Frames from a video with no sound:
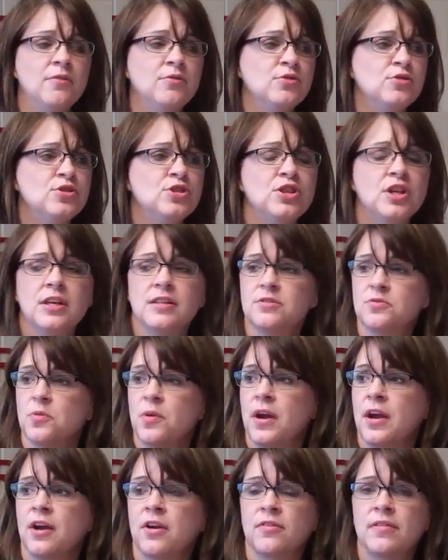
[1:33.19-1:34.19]
sheets
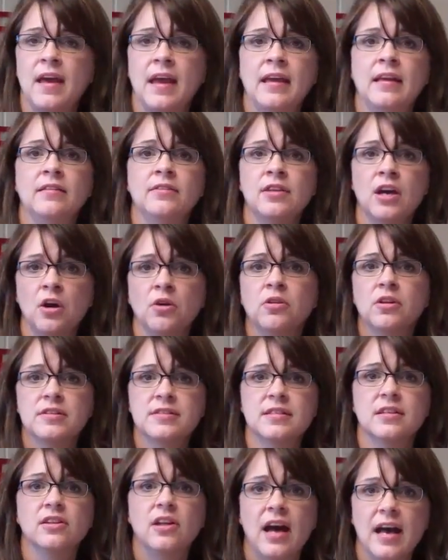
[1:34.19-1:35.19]
where they told
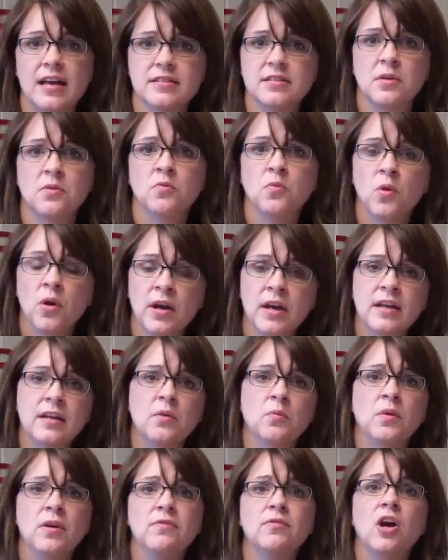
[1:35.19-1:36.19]
us the class they wanted,
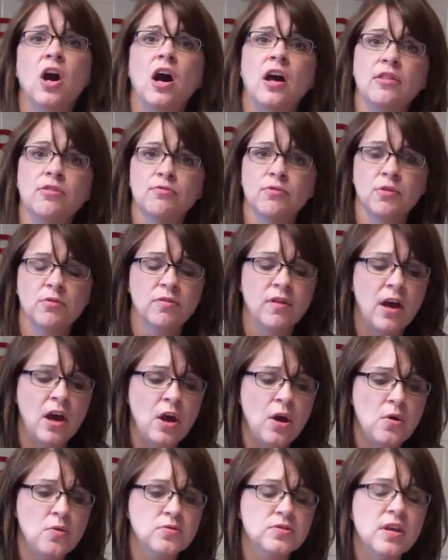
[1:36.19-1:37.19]
and we've gone through
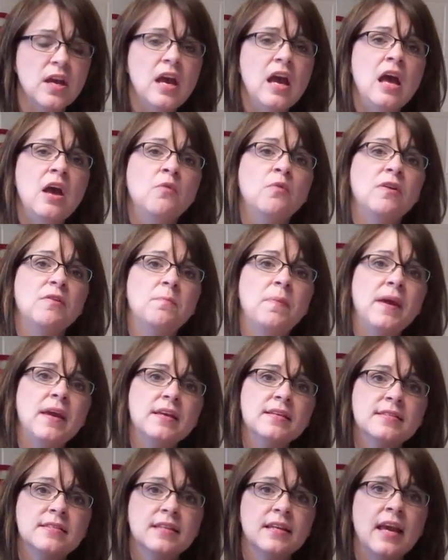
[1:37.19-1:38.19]
those. We
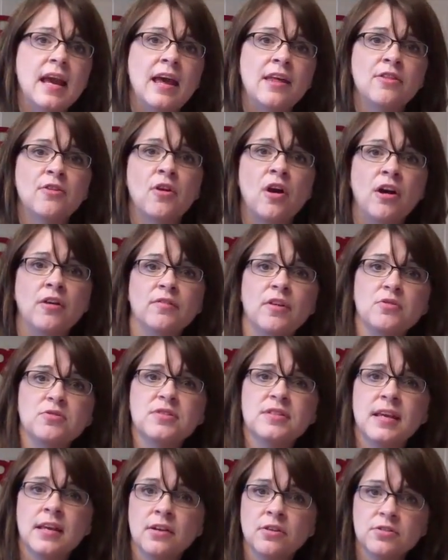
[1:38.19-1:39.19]
pieced together all those
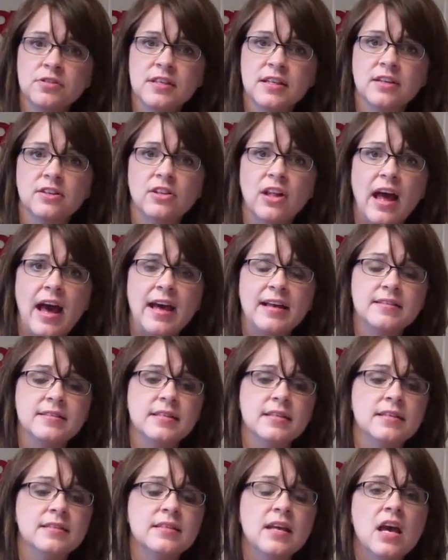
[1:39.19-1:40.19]
singleton
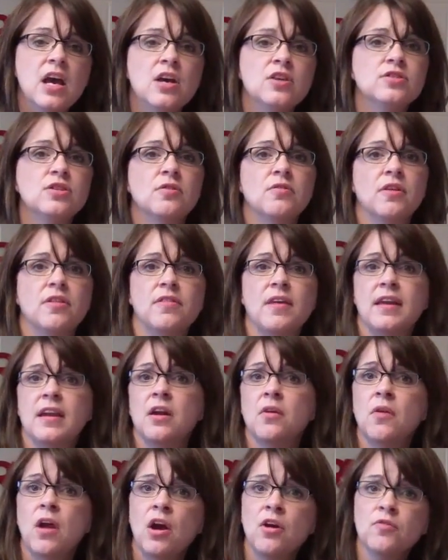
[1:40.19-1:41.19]
classes so that they
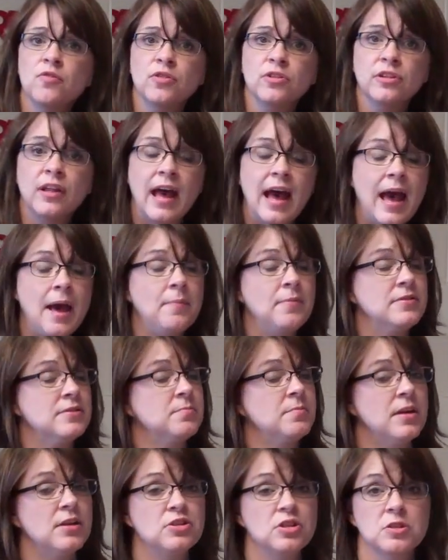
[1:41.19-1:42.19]
don't overlap
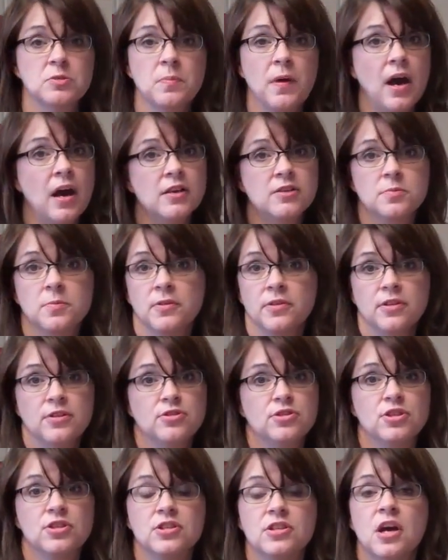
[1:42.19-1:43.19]
as much as possible.
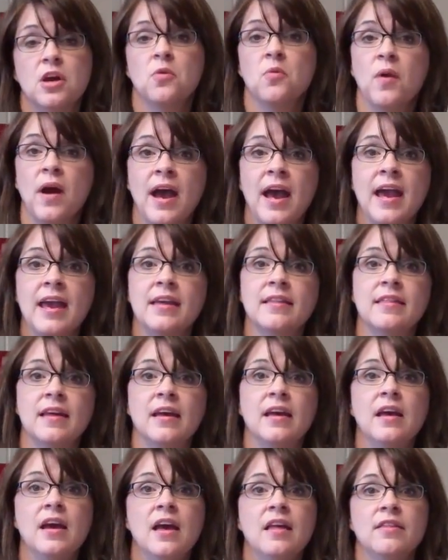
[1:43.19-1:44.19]
There's just no way
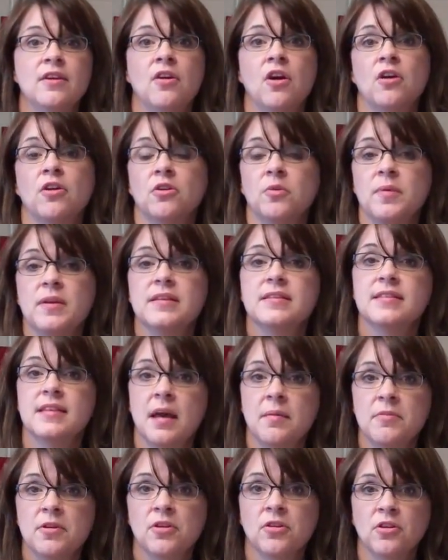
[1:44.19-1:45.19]
that there aren't going to be
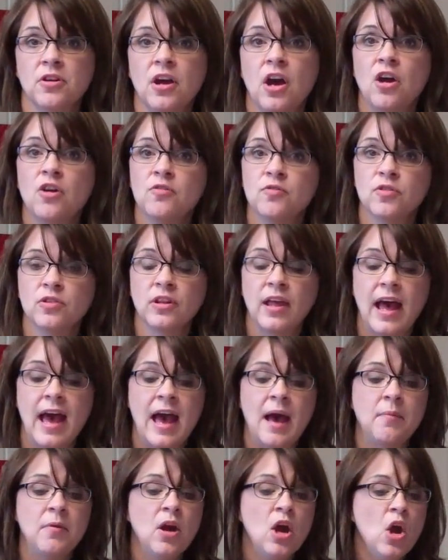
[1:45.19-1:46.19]
some that are going to
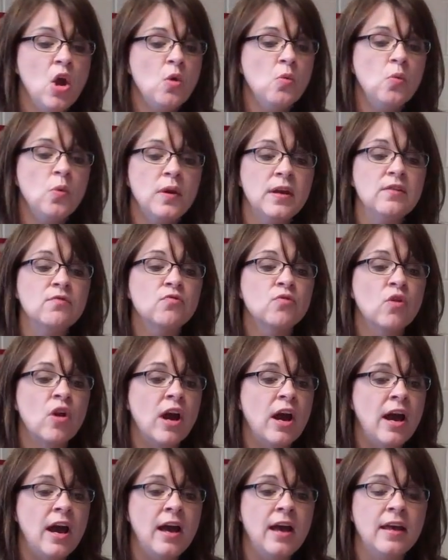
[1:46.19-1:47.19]
overlap. We've
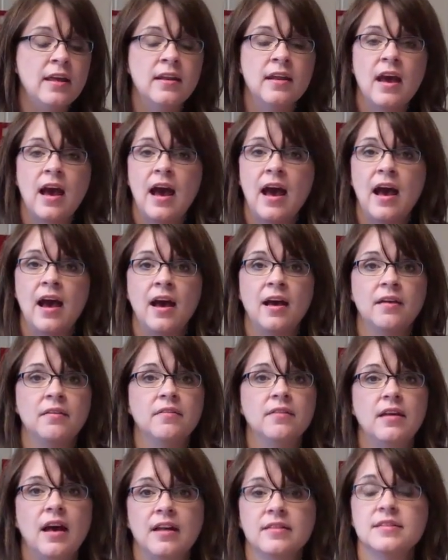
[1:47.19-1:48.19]
run
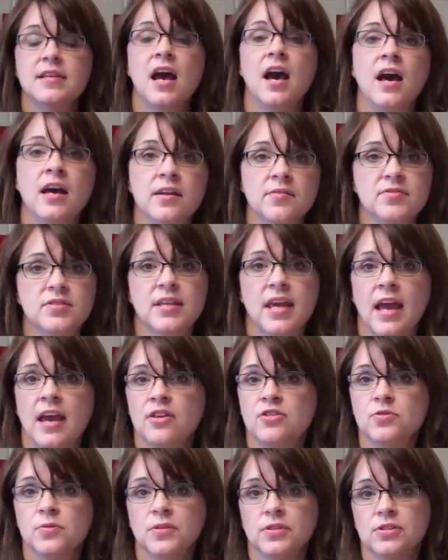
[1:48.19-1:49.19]
a ton of
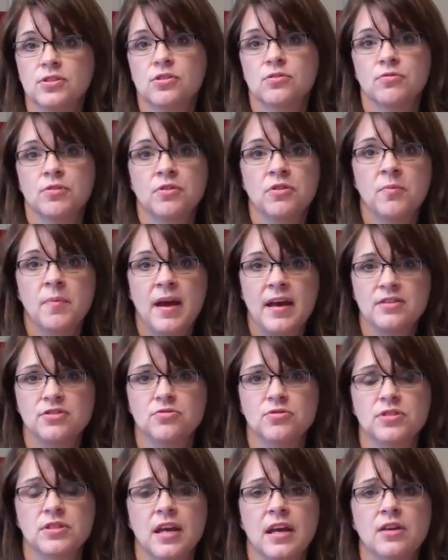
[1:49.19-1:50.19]
schedules through the
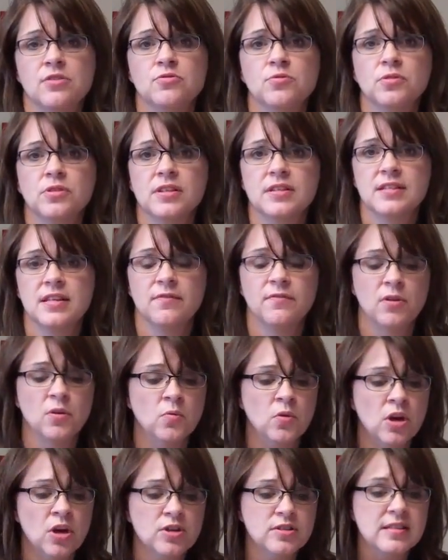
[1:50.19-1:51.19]
master schedule to see if
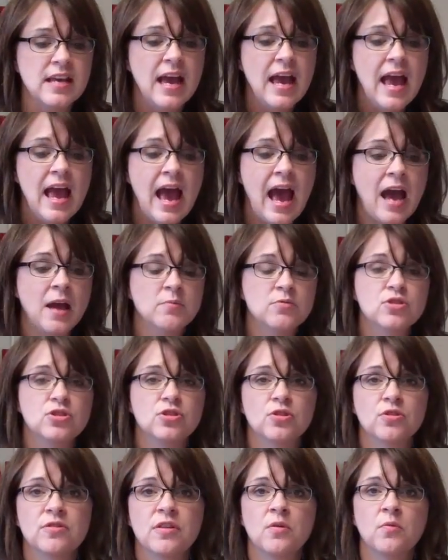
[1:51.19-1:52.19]
it works. I'm
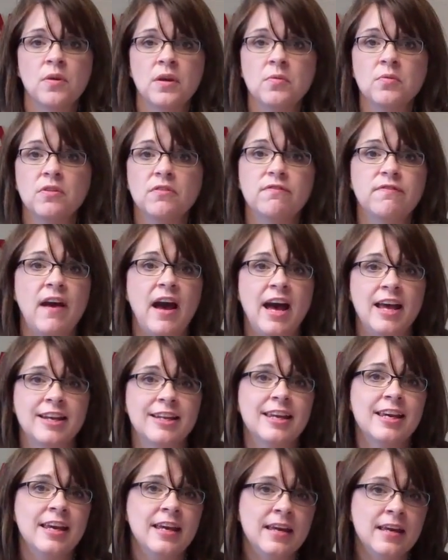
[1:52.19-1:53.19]
sure that we will
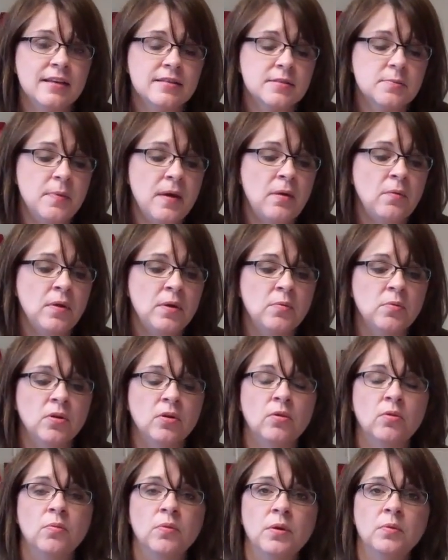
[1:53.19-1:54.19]
find kinks, but we
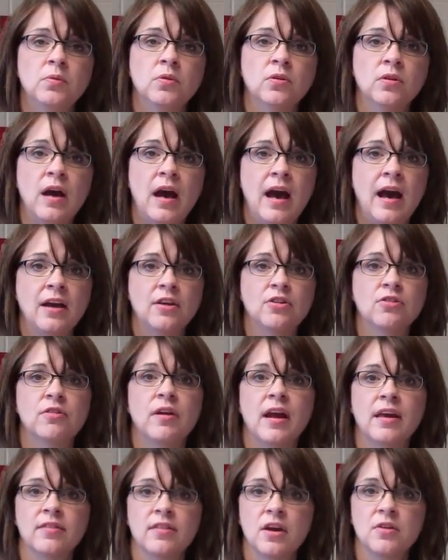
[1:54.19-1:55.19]
will
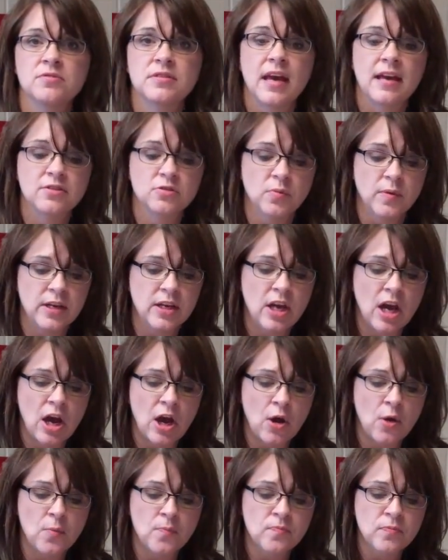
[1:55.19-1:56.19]
correct those as we
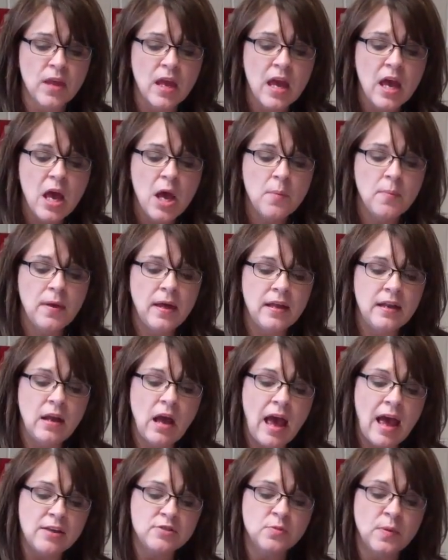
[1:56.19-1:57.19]
go. But
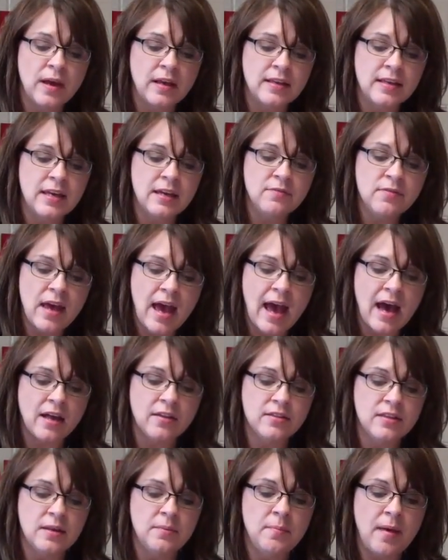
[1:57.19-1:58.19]
as we give
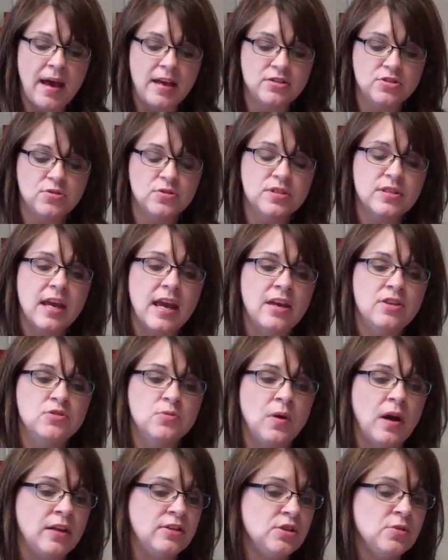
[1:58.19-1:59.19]
out the master
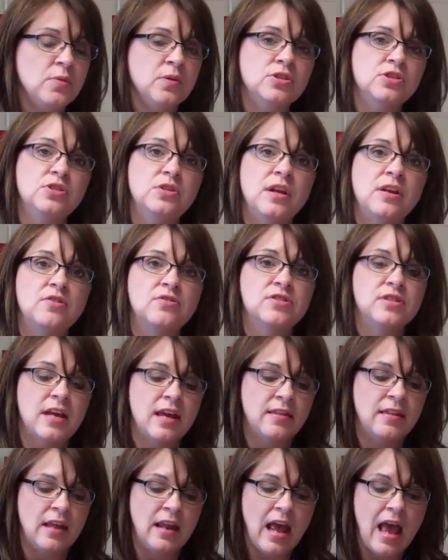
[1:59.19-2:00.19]
schedule, I do want you to
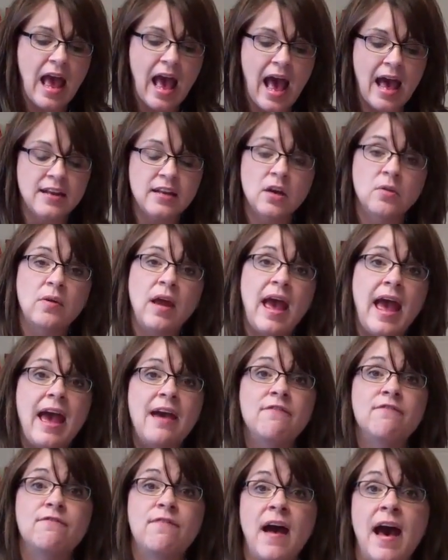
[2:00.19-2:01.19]
understand that I don't
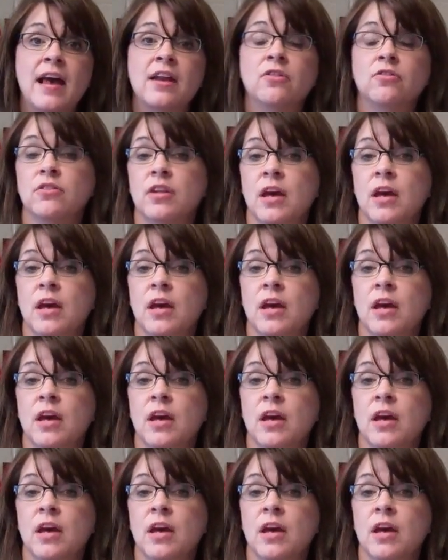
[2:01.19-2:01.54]
have final